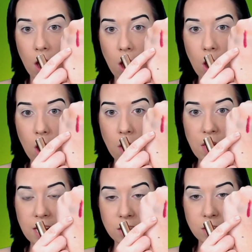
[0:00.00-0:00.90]
Oh,
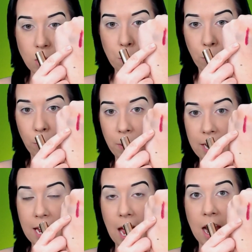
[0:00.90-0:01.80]
that is so
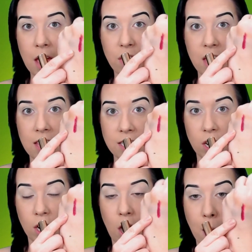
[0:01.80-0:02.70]
pretty, and I think that's
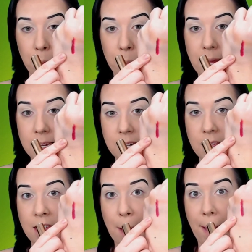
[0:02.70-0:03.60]
going to
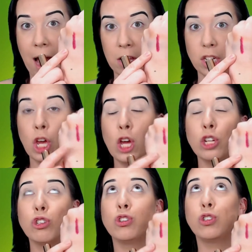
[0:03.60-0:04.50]
complement that palette
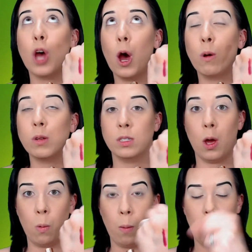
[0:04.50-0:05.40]

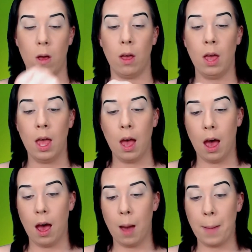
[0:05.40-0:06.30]
so well.
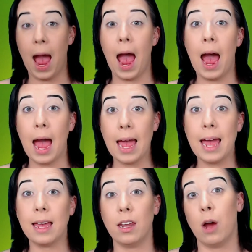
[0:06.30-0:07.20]

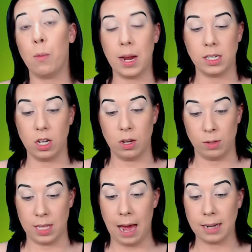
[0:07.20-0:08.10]
I cannot wait to
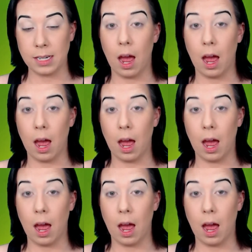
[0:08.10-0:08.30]
use that.